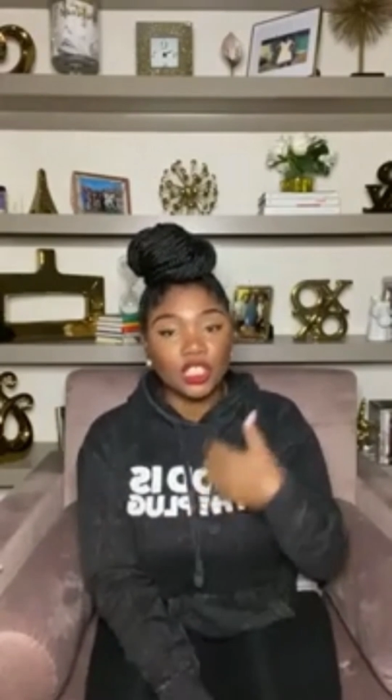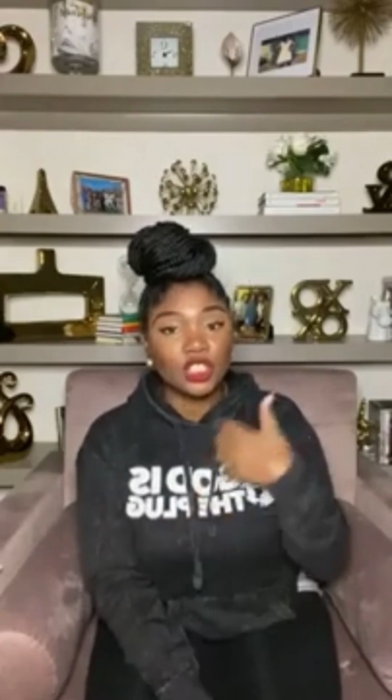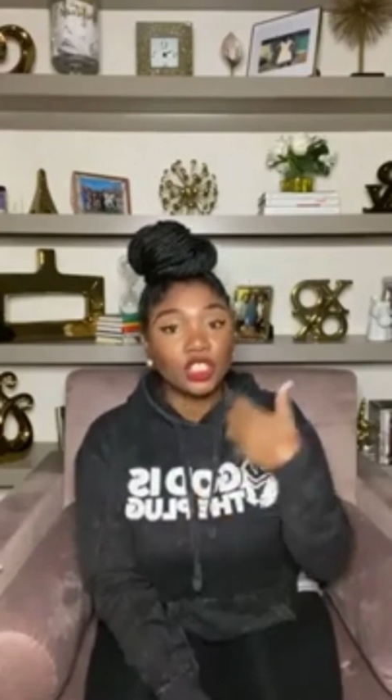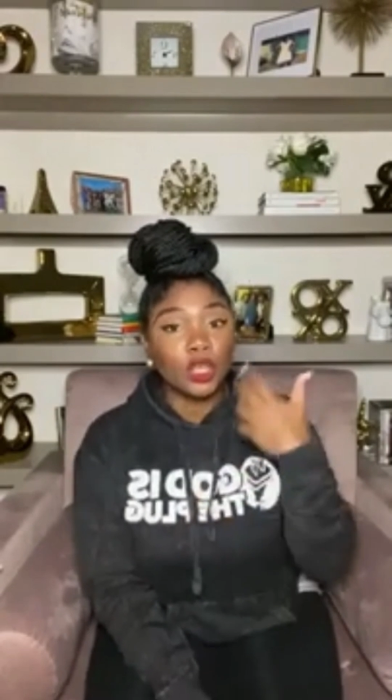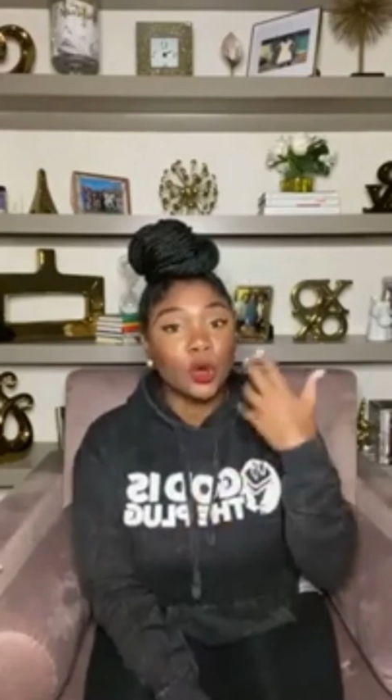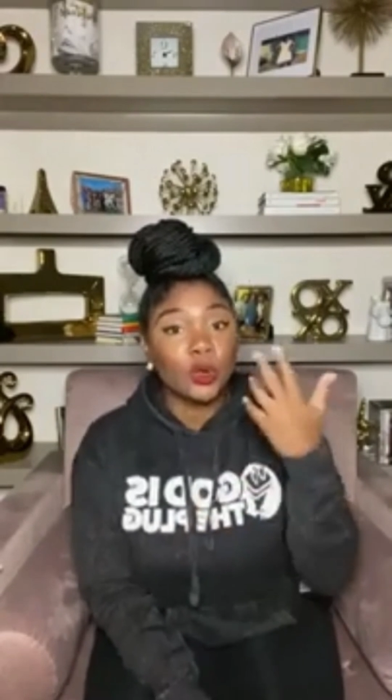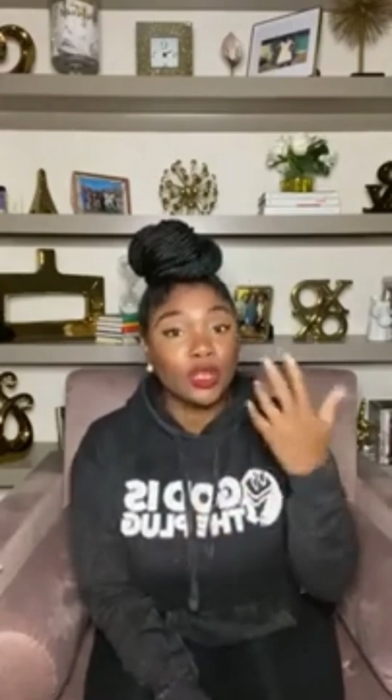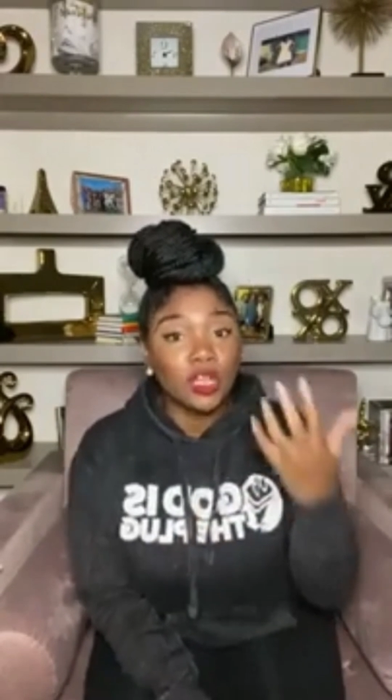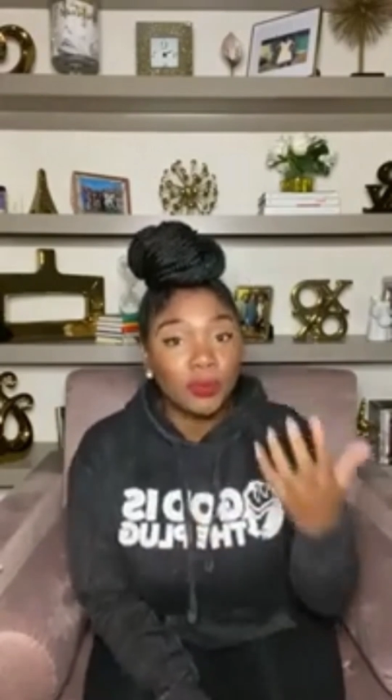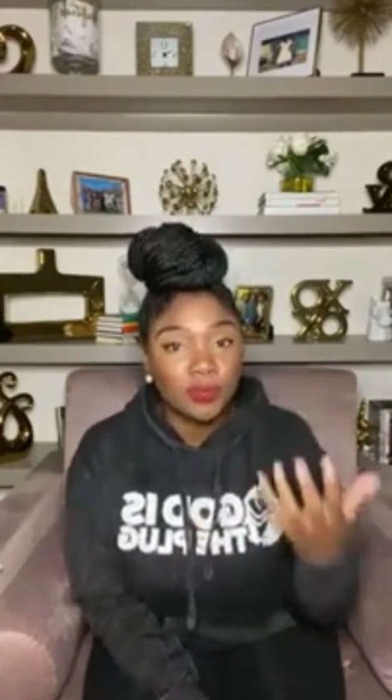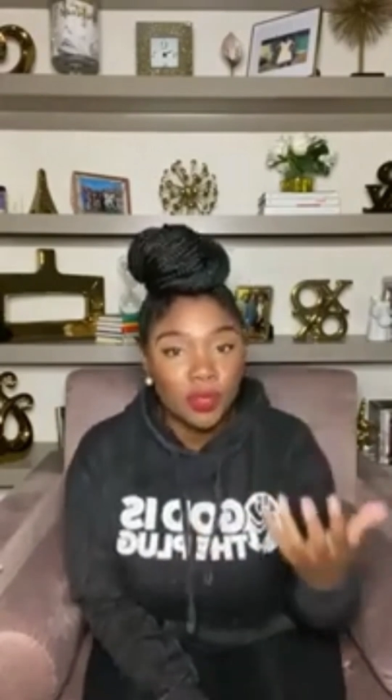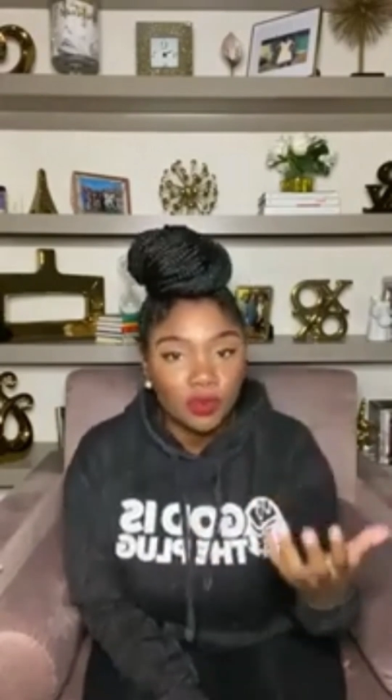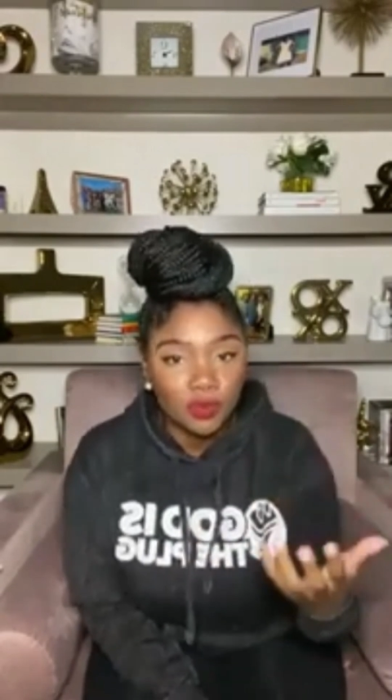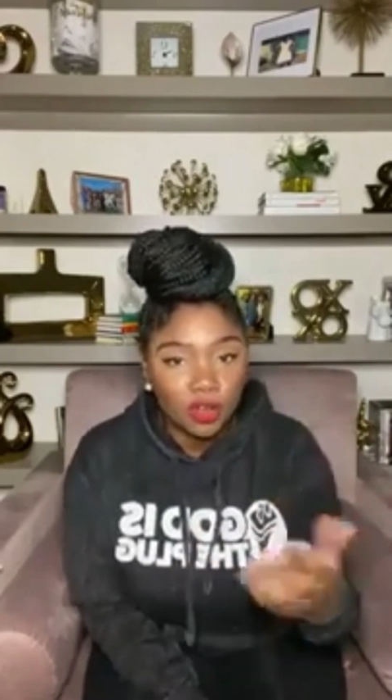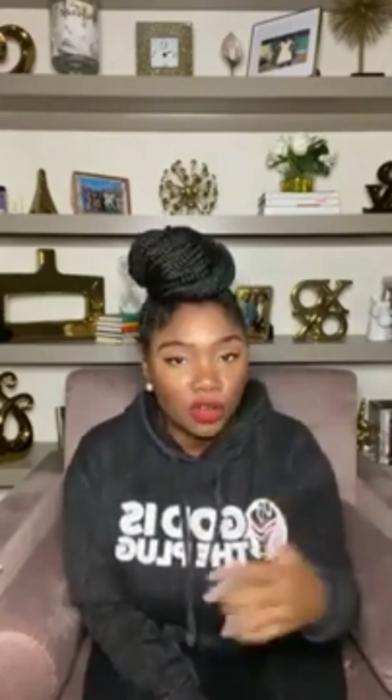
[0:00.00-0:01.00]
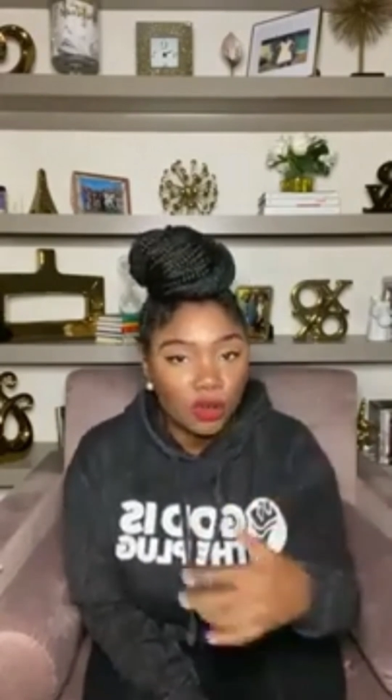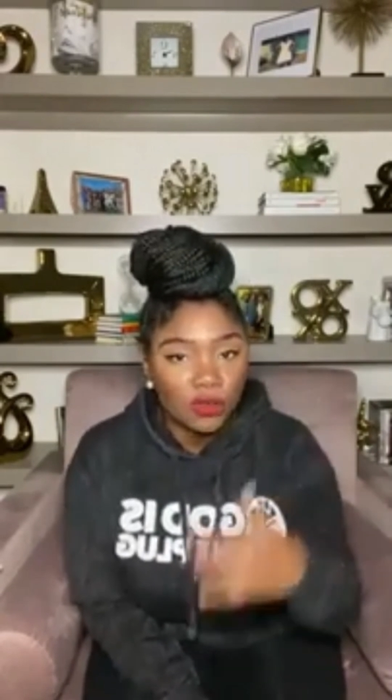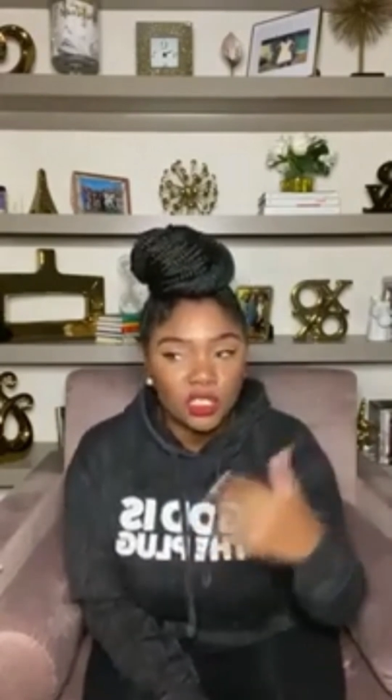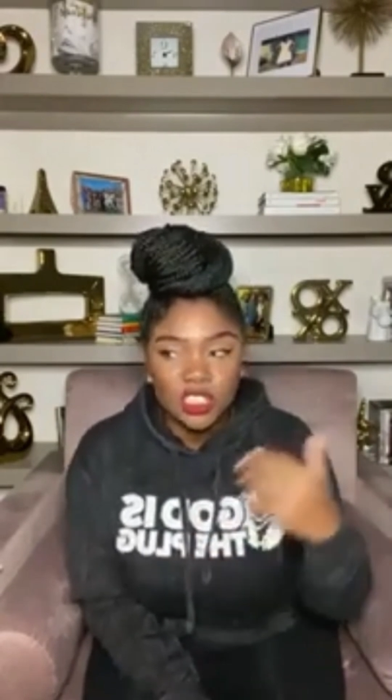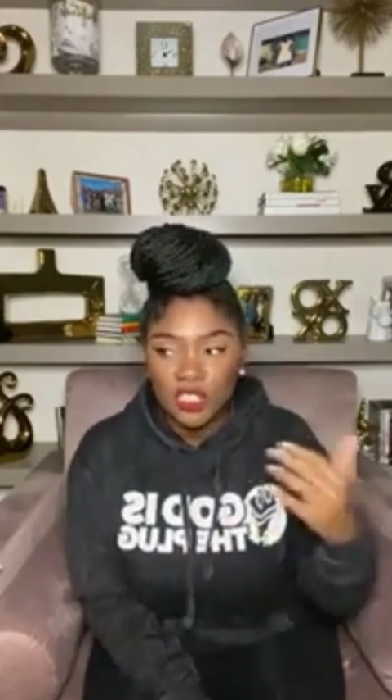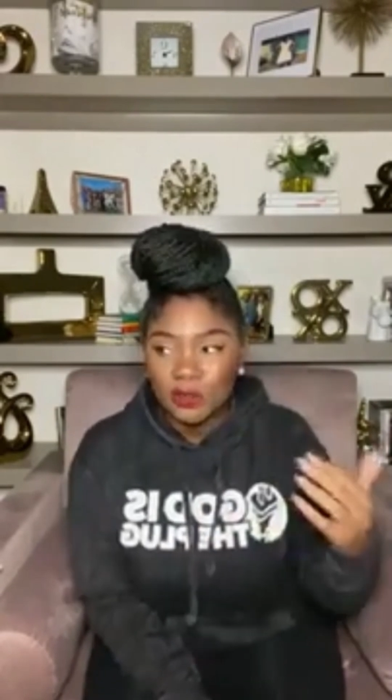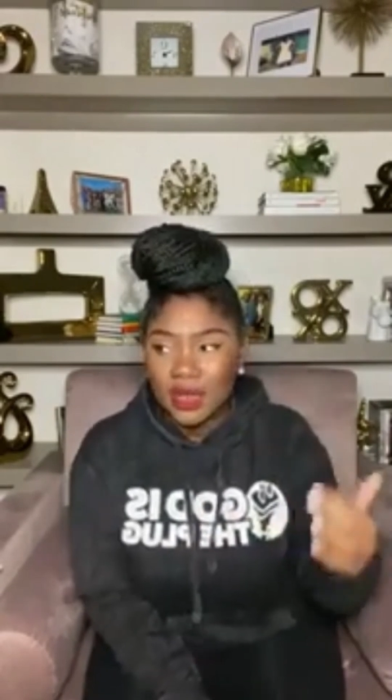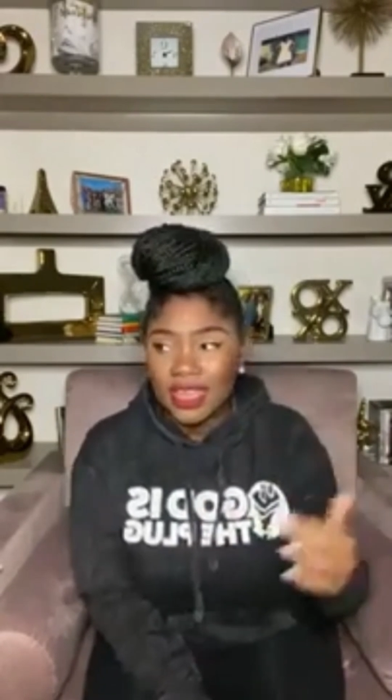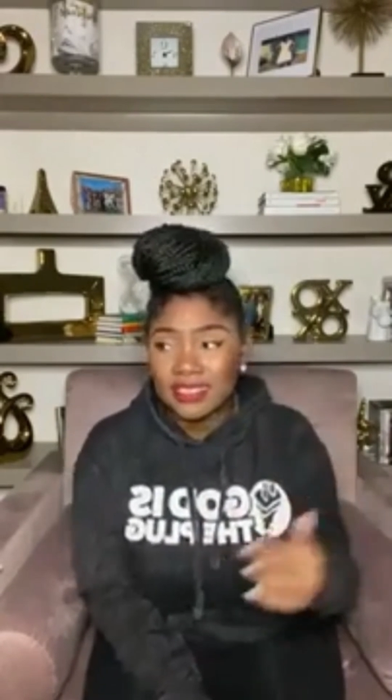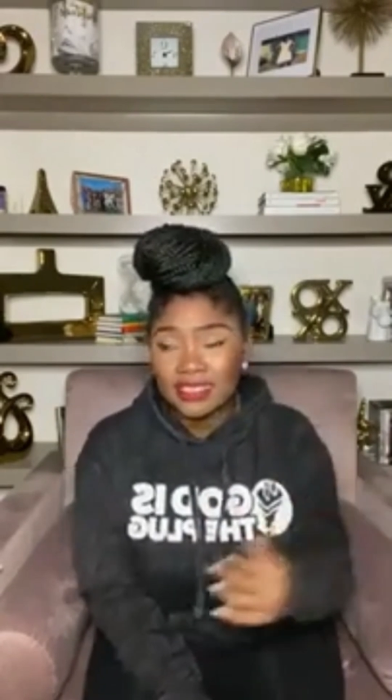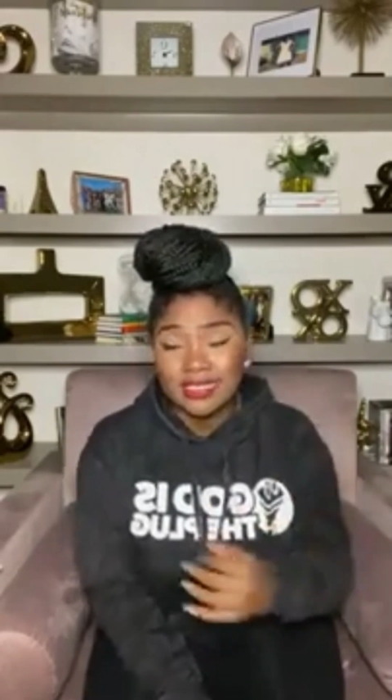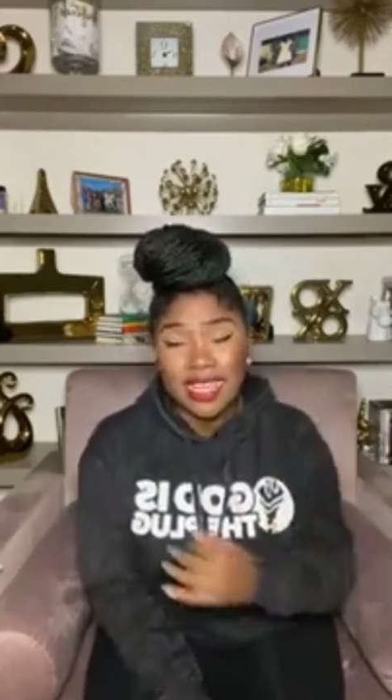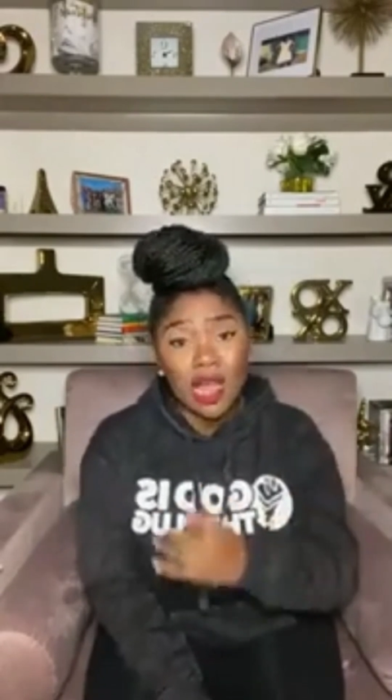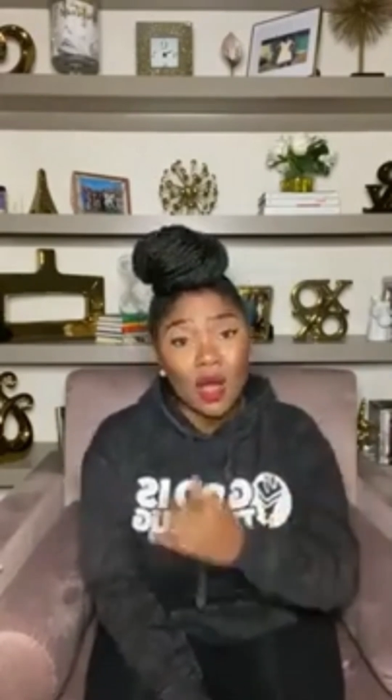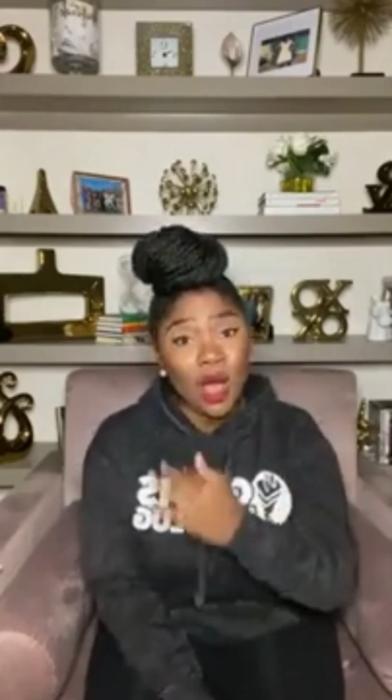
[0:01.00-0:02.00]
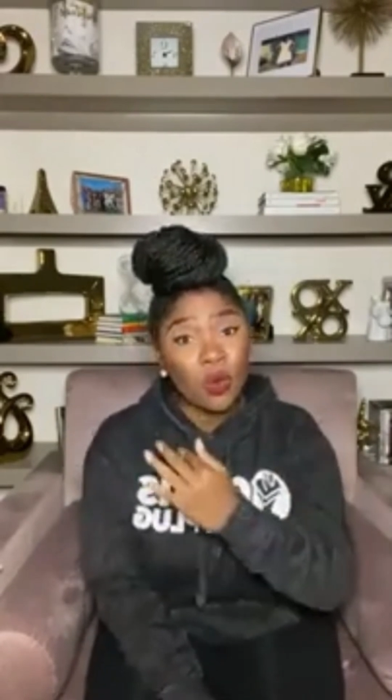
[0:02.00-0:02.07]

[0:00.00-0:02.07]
how I showed up in rooms and spaces,